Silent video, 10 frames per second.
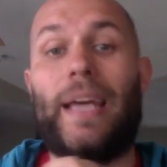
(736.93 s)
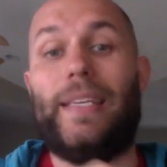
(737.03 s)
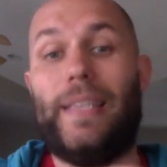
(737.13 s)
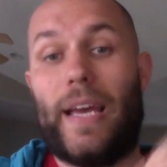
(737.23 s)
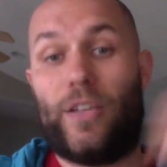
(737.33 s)

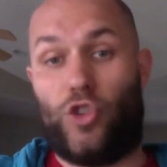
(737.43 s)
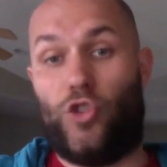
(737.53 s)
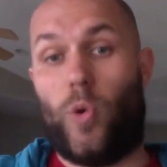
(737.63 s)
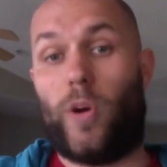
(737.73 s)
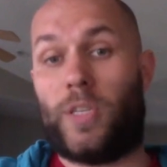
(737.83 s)
yes,
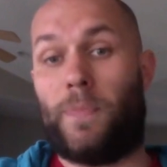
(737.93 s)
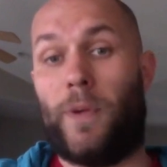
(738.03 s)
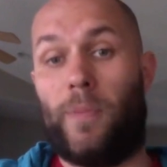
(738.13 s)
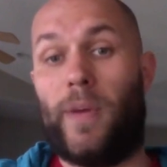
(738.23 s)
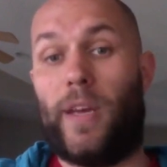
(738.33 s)
your
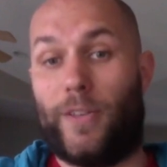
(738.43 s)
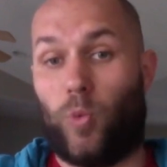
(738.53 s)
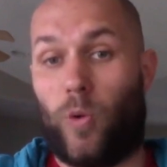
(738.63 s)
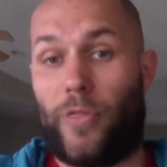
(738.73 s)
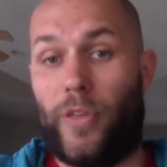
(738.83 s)
experiment is
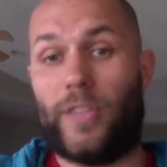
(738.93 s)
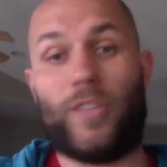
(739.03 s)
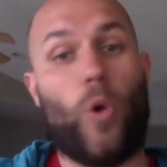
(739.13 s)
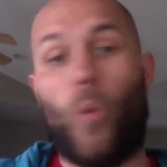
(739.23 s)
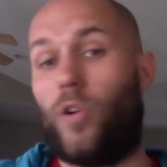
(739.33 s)
worth
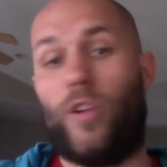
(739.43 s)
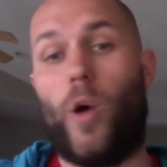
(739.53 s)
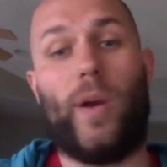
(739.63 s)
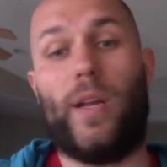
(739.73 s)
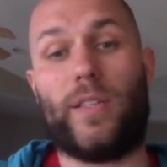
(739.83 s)
this, or
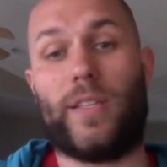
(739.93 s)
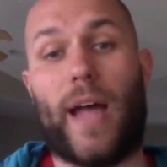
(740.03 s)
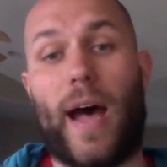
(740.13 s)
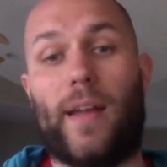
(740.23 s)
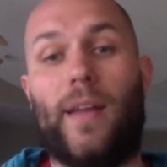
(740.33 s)
no, it is
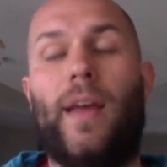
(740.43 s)
not.